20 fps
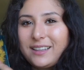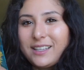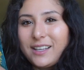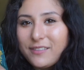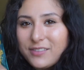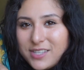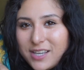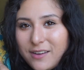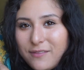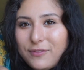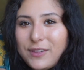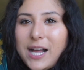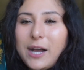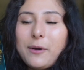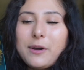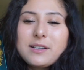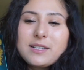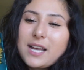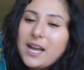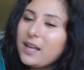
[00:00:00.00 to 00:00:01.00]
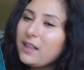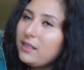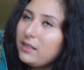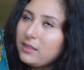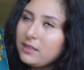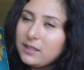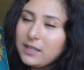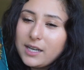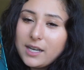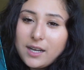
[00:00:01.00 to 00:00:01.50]
love sunflowers, I
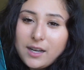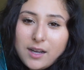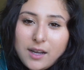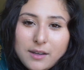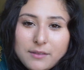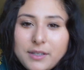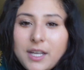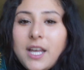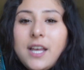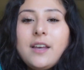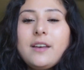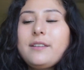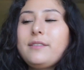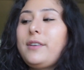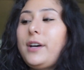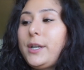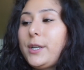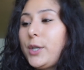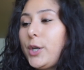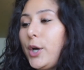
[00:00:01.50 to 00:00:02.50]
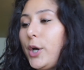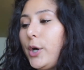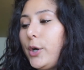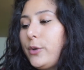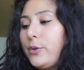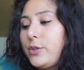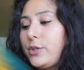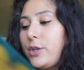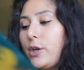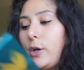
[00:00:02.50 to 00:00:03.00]
love Van
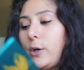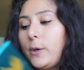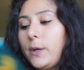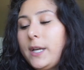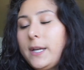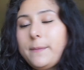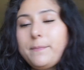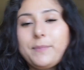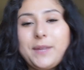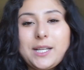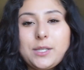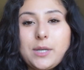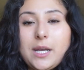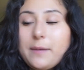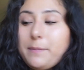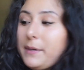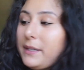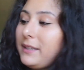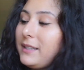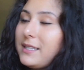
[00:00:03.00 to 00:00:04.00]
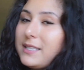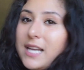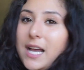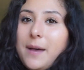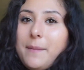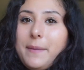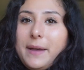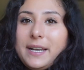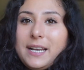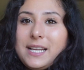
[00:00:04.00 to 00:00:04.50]
Gogh, so that's why I picked this
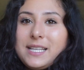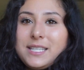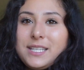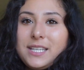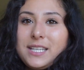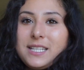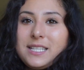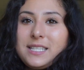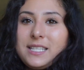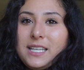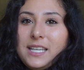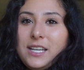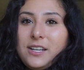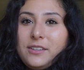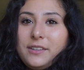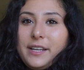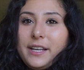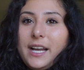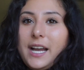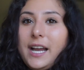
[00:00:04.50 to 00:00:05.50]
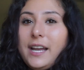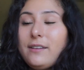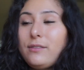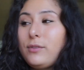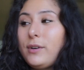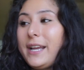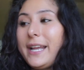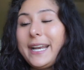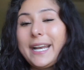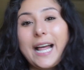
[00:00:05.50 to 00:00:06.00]
up. And as you can see here, like, I've
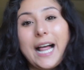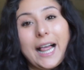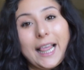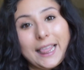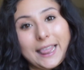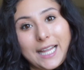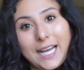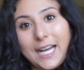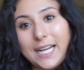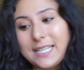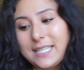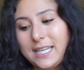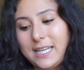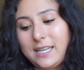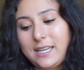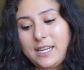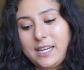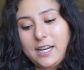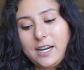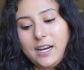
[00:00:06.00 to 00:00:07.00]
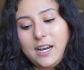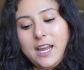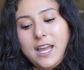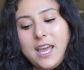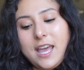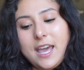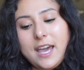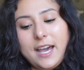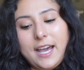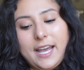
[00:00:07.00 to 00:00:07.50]
written a lot in here.
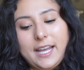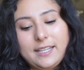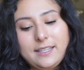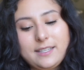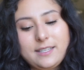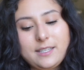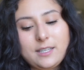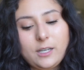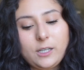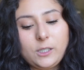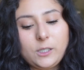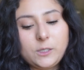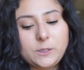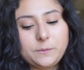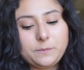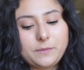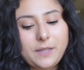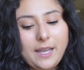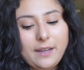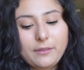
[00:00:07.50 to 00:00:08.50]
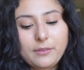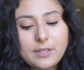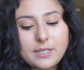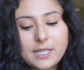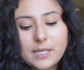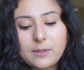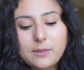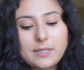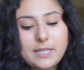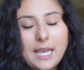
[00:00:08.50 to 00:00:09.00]
And so every
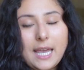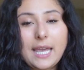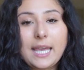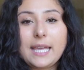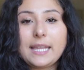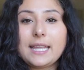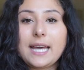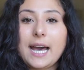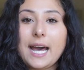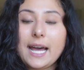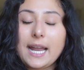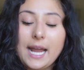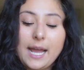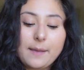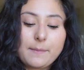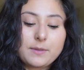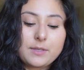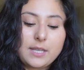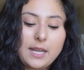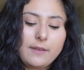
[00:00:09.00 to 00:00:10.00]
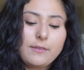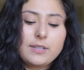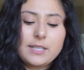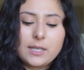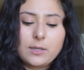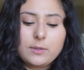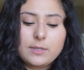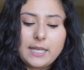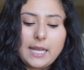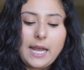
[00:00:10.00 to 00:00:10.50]
single day
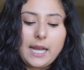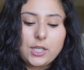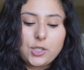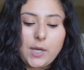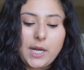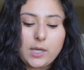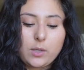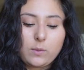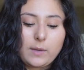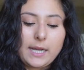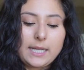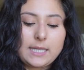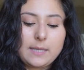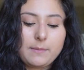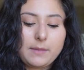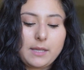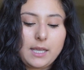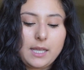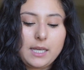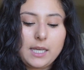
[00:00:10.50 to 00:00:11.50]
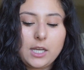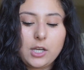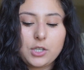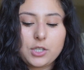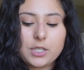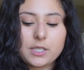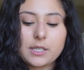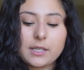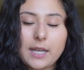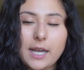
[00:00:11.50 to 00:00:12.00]
I try to write something in here
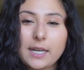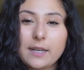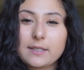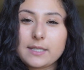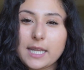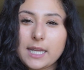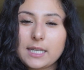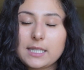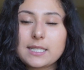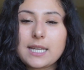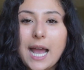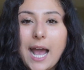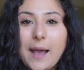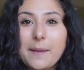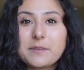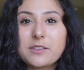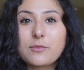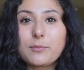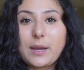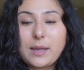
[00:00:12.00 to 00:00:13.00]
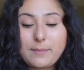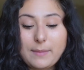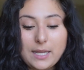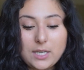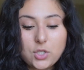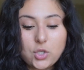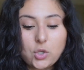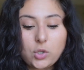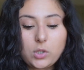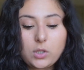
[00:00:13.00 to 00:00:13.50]
just to kind of take tabs of my
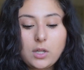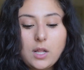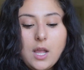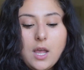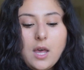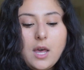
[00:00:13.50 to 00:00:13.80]
mental,